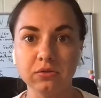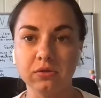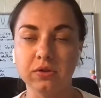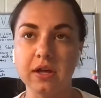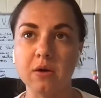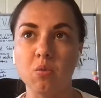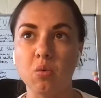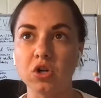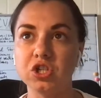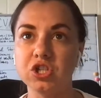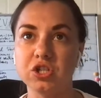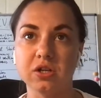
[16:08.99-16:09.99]
They
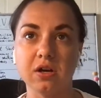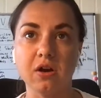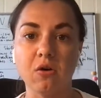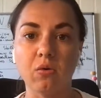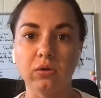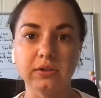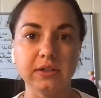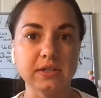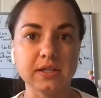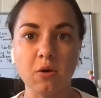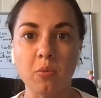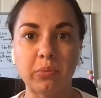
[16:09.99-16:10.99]
watch all
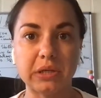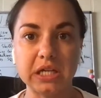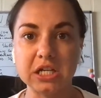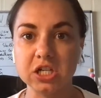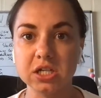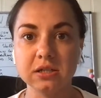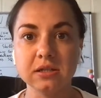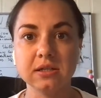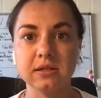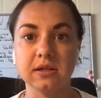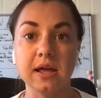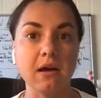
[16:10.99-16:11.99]
these
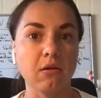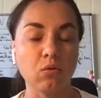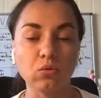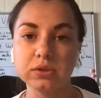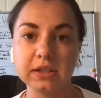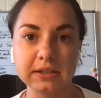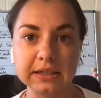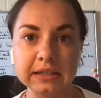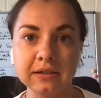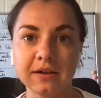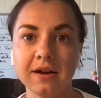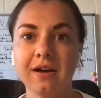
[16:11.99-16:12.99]
competitions. They are good at it.